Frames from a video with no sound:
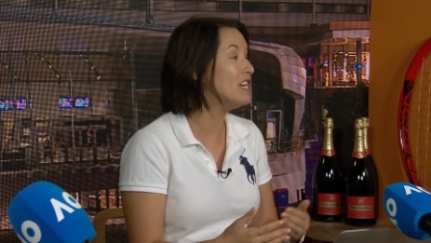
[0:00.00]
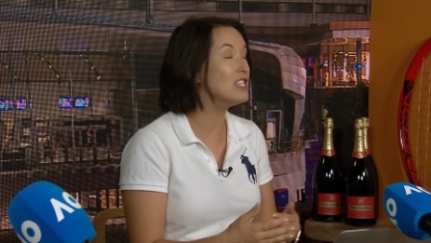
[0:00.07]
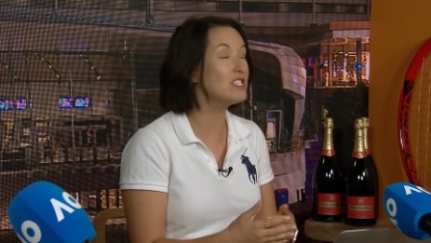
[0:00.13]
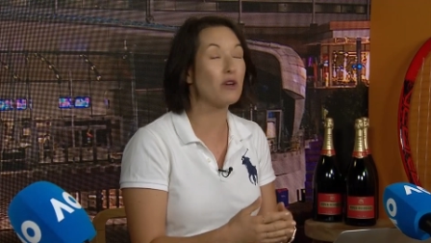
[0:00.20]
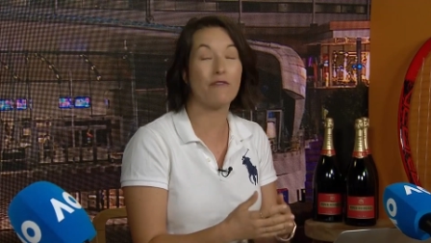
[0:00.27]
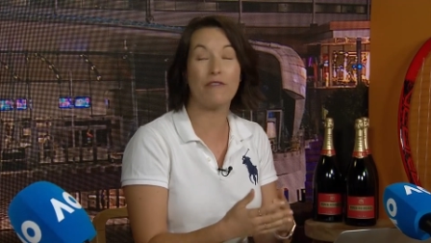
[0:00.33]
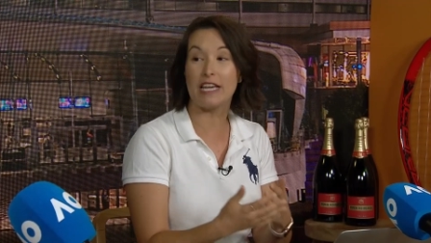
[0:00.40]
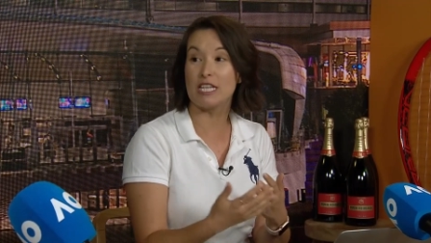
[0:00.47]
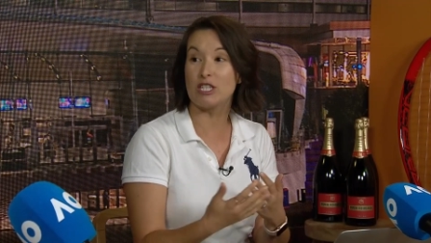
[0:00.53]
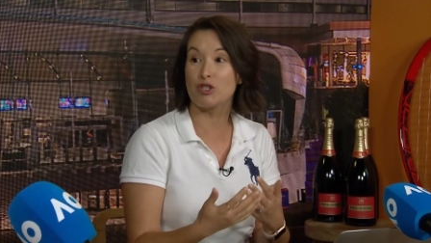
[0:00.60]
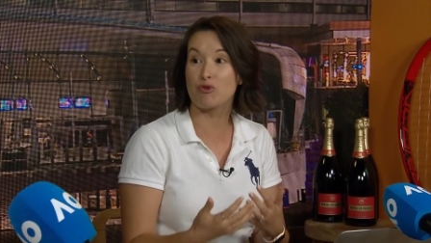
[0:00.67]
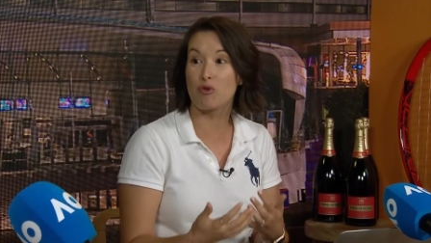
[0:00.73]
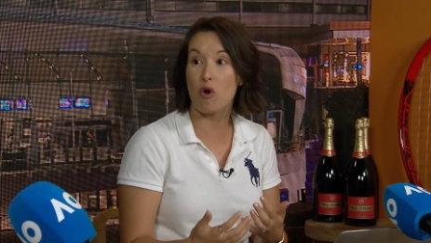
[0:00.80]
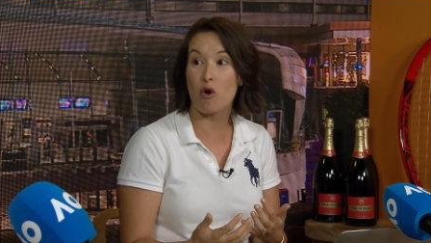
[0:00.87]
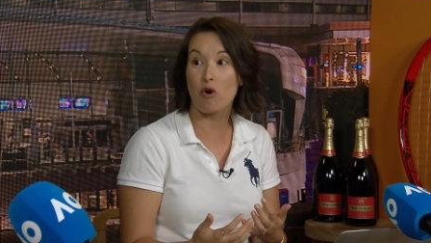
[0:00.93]
So if he can
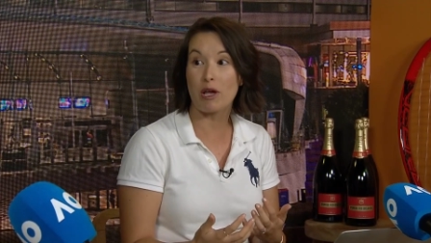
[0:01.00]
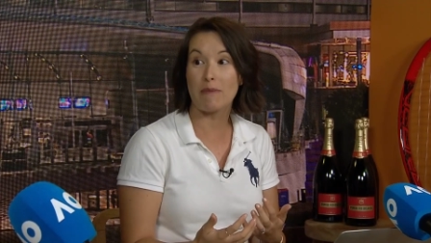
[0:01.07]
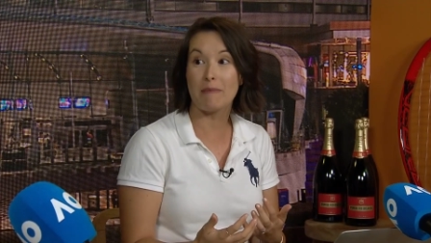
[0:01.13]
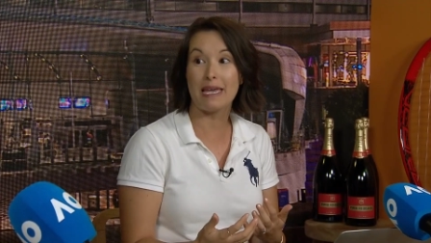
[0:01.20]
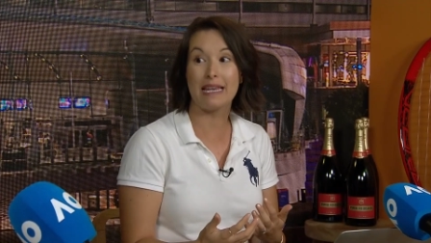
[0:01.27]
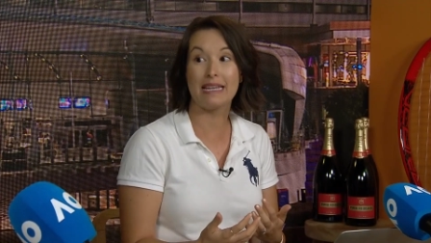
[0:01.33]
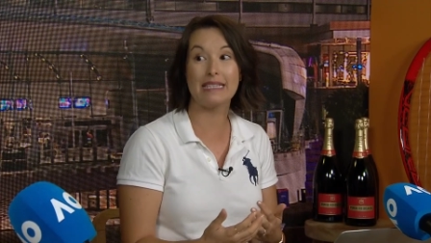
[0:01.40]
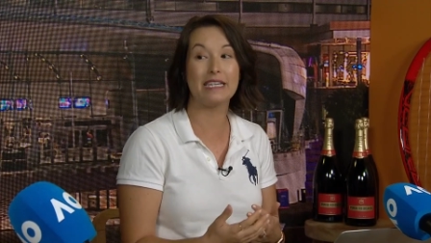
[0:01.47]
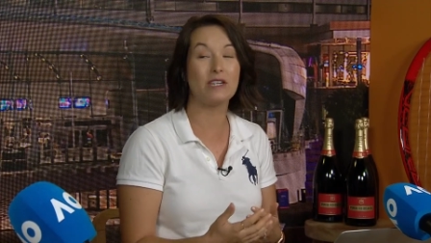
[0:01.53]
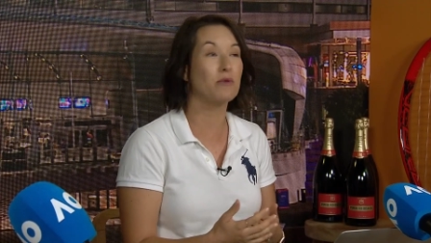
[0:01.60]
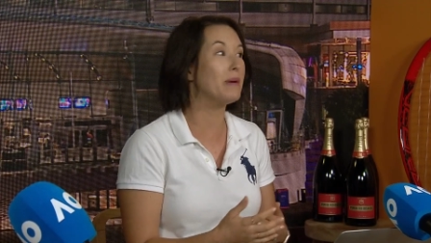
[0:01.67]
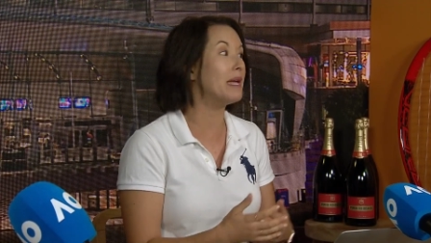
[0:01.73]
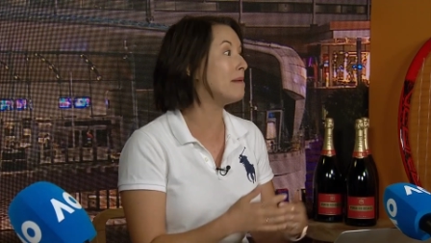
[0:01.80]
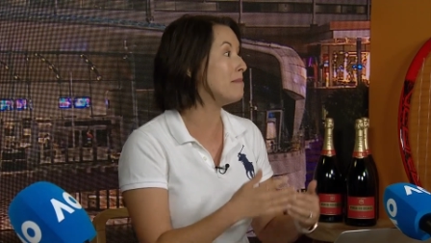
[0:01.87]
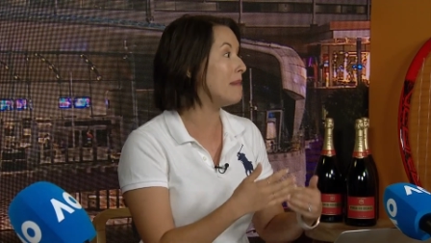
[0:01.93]
draw him in a little
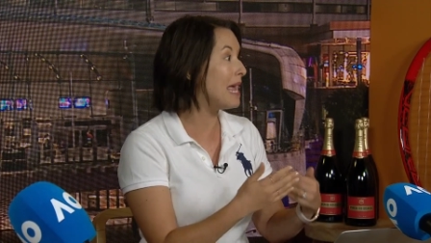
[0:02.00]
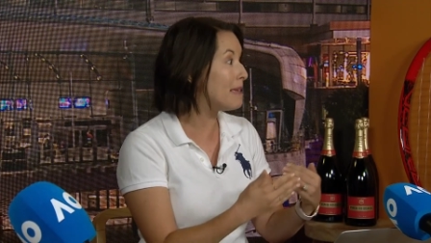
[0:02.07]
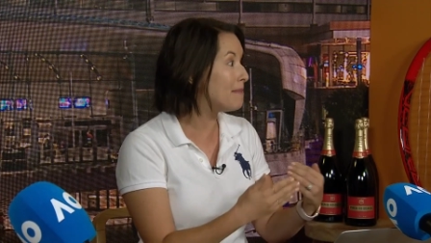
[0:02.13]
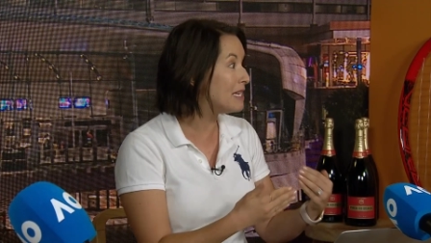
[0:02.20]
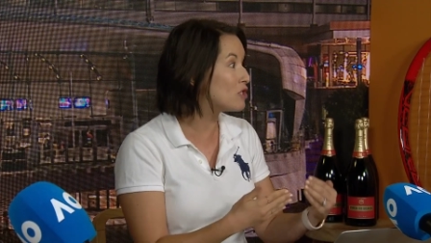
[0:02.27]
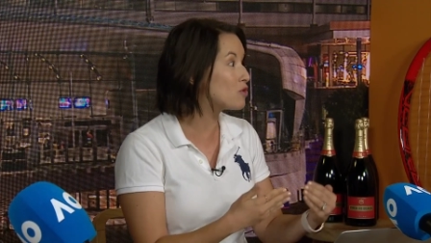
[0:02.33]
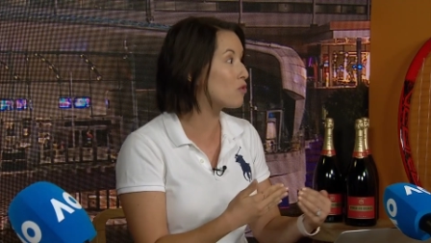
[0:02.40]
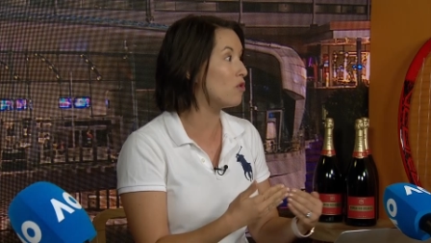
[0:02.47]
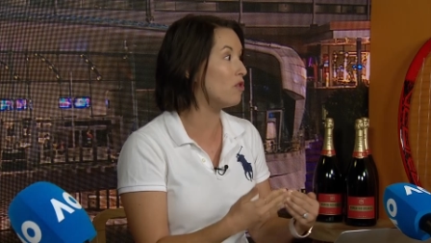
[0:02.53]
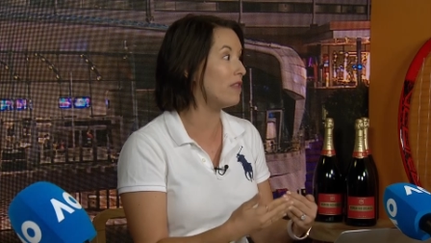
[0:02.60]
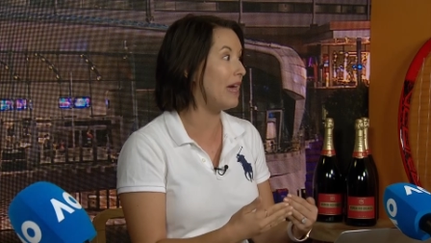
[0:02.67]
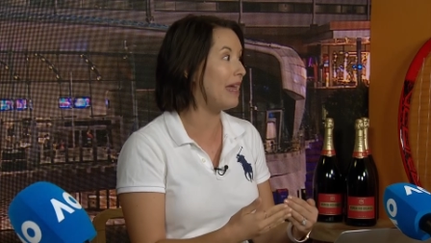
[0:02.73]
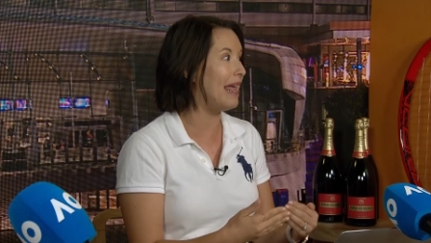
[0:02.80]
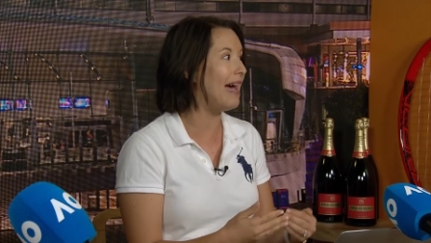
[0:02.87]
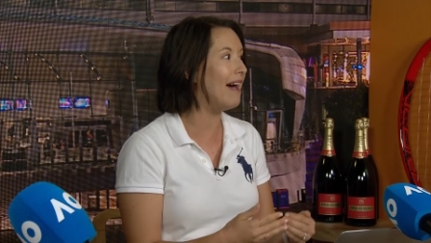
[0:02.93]
bit and maybe draw
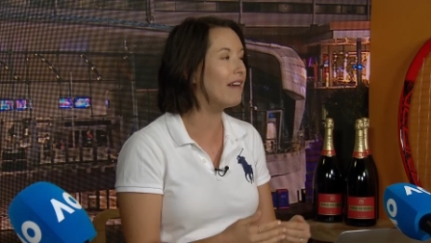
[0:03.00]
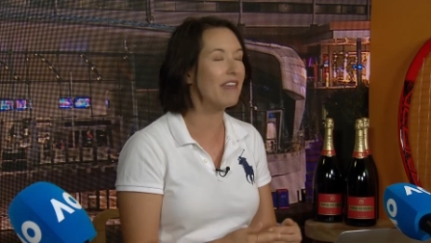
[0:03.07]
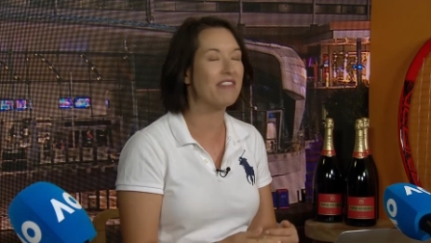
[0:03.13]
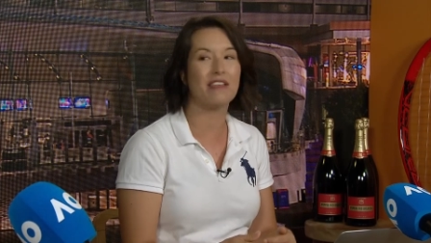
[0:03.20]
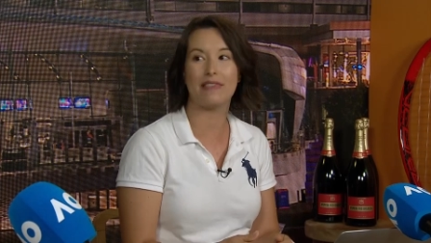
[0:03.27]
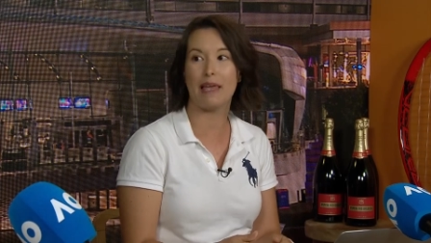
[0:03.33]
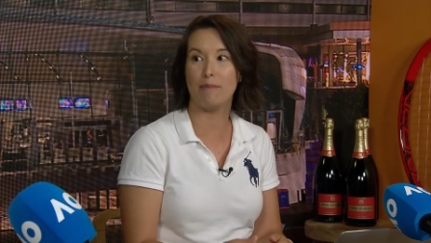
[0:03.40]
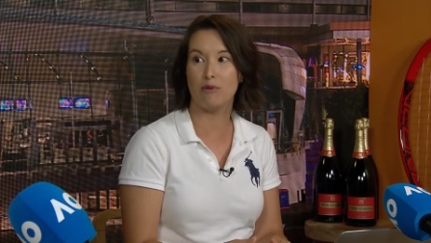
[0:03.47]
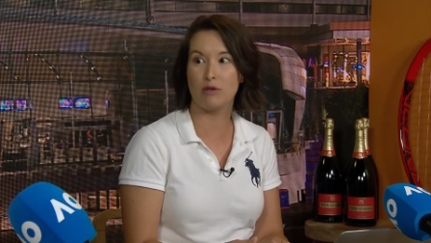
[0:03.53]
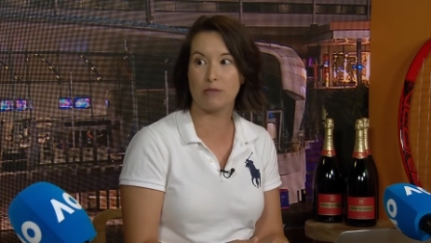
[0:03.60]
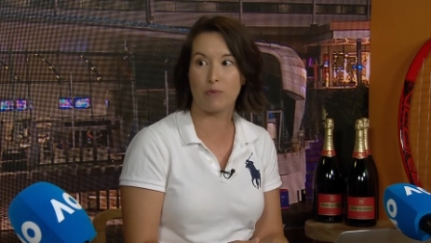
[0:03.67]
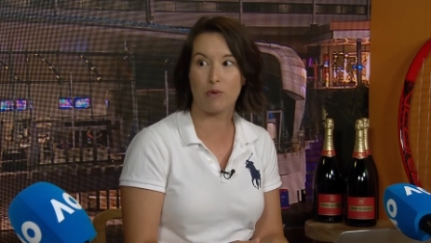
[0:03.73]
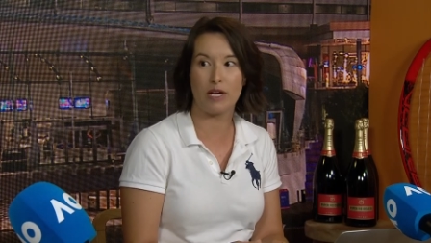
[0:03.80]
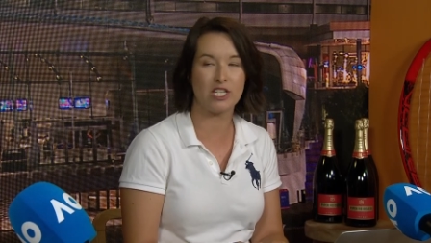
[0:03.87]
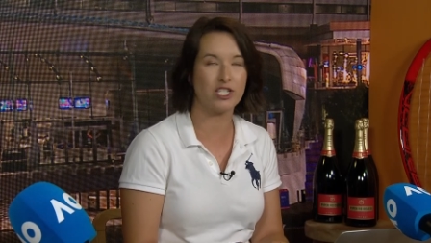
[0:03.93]
that out, I think that puts
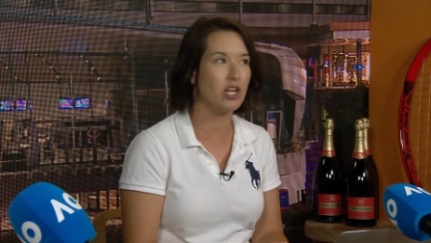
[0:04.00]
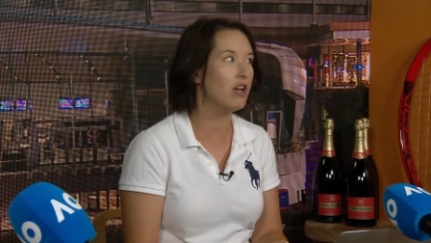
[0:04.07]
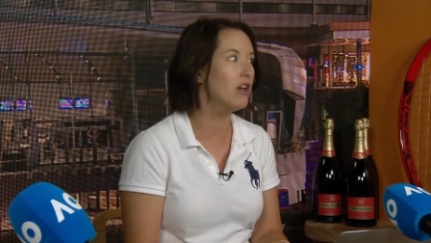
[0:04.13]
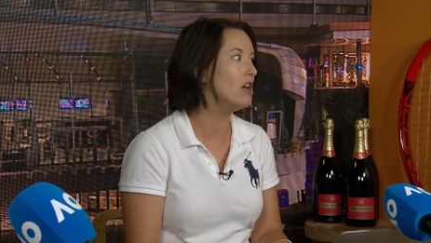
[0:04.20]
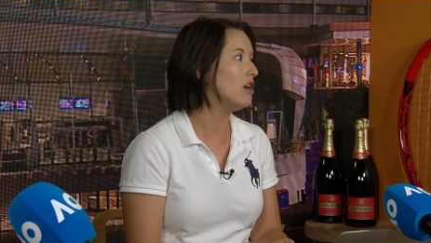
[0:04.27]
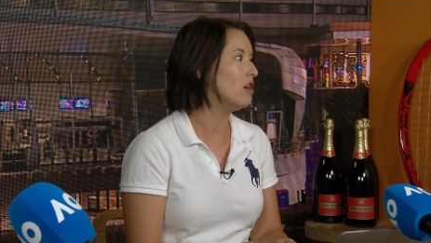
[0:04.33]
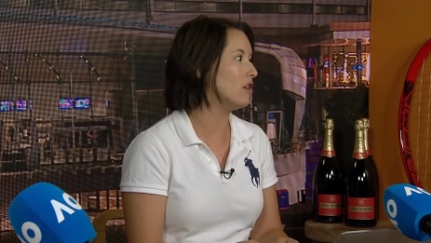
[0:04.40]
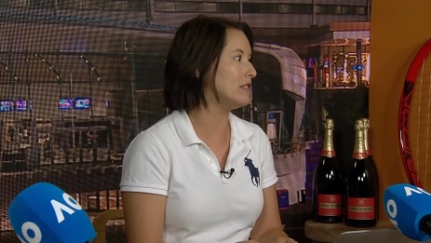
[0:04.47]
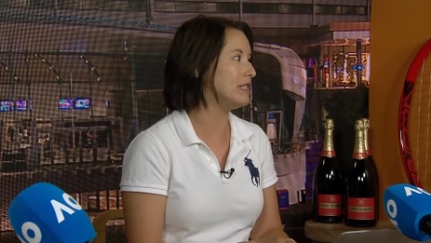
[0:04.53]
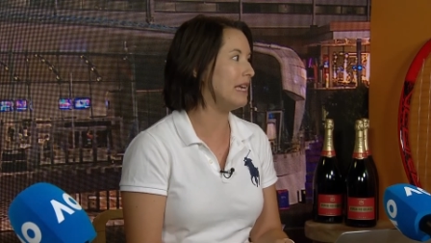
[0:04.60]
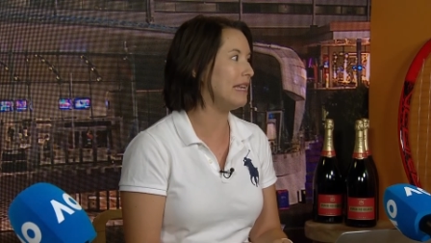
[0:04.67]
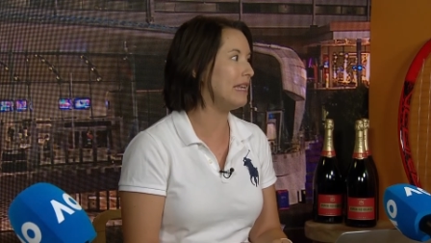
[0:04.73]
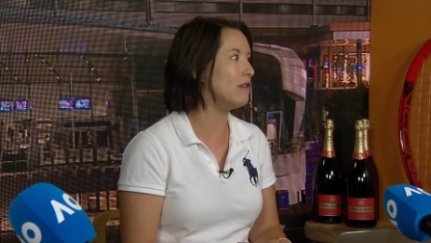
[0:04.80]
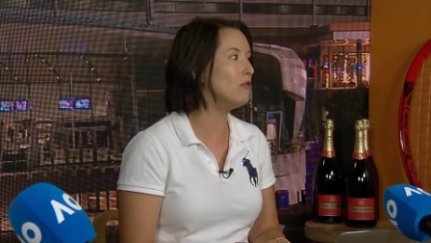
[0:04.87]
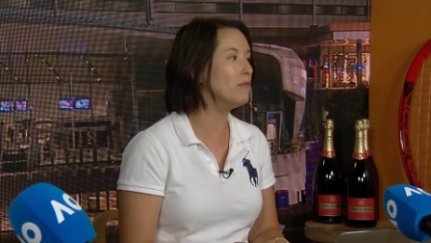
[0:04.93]
pressure on
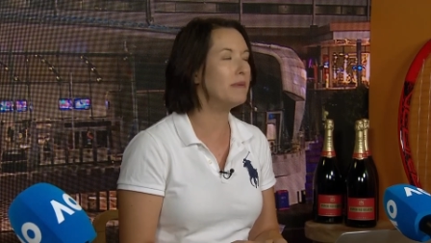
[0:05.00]
Daniil.